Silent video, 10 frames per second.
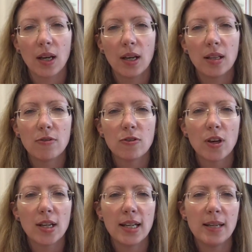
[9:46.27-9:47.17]
And then
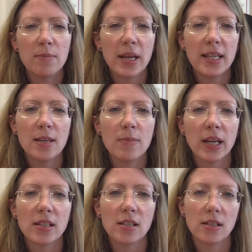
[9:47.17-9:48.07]
finally, make it
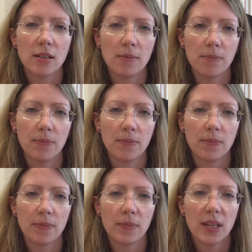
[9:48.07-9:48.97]
matter to them.
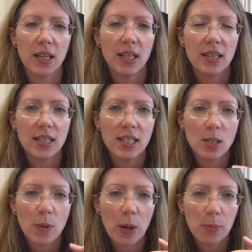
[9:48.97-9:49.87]
This is
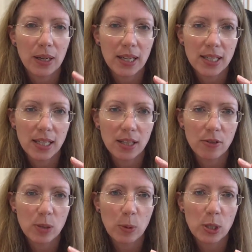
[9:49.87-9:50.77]
about placing the
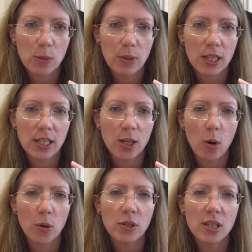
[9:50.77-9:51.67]
responsibility
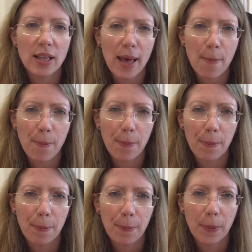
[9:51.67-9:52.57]
onto them,
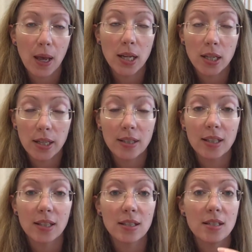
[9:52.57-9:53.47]
and I
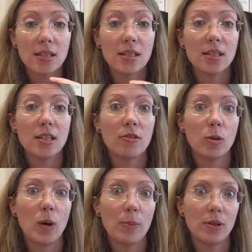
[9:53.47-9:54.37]
think this is the secret
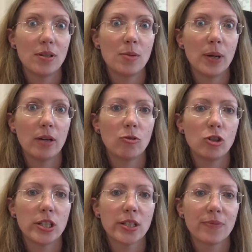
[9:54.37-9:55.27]
weapon to
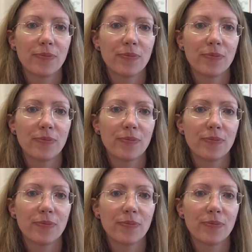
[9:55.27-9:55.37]
boundaries.